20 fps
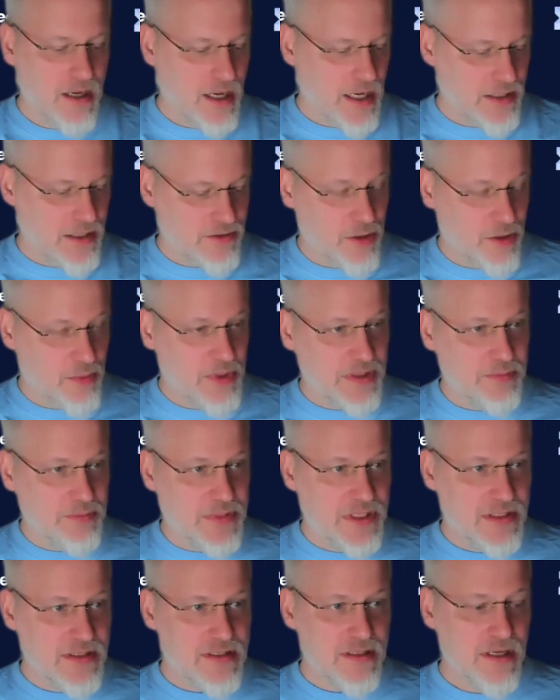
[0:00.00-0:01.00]
and
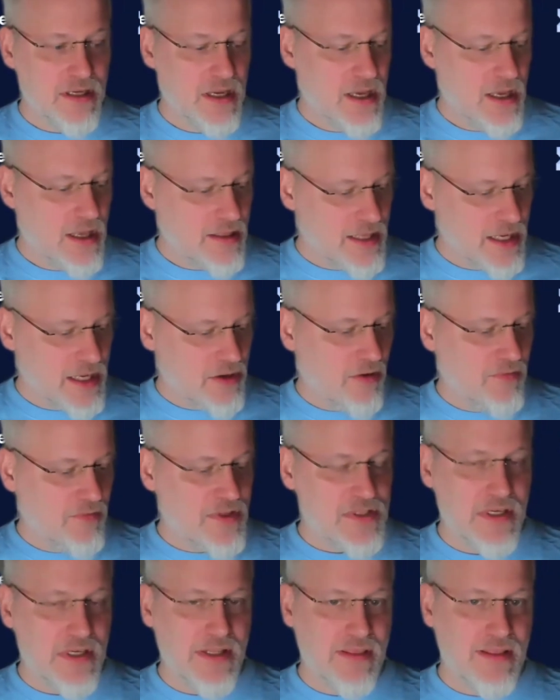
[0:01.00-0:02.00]
commitments, then
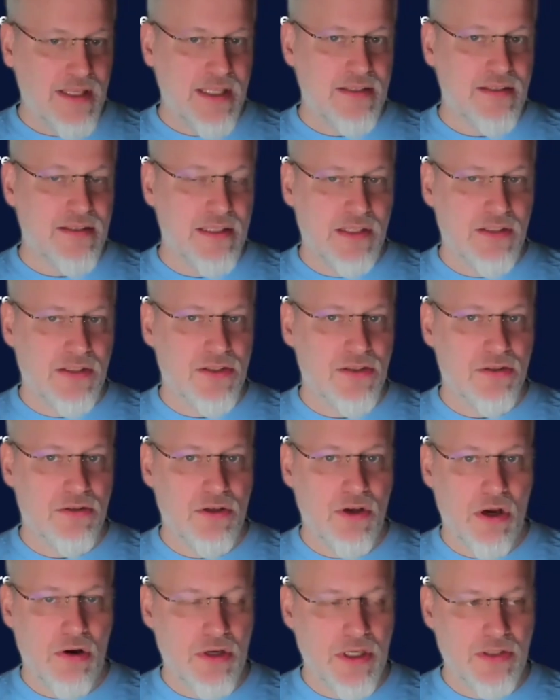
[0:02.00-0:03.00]
obviously this needs to
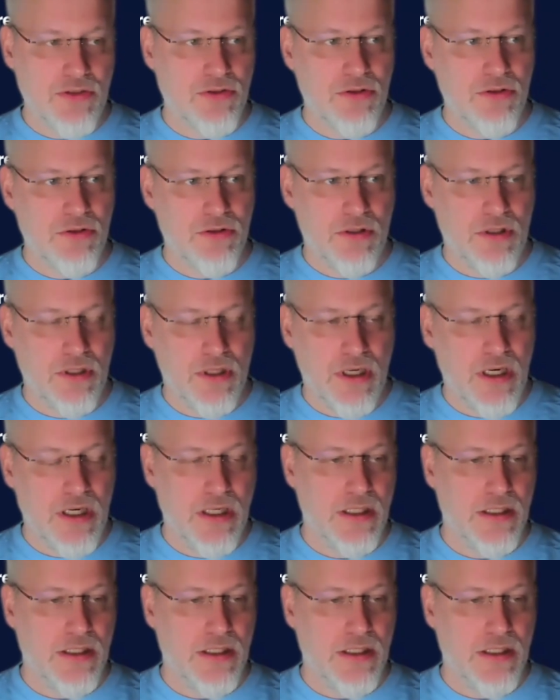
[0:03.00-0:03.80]
go into your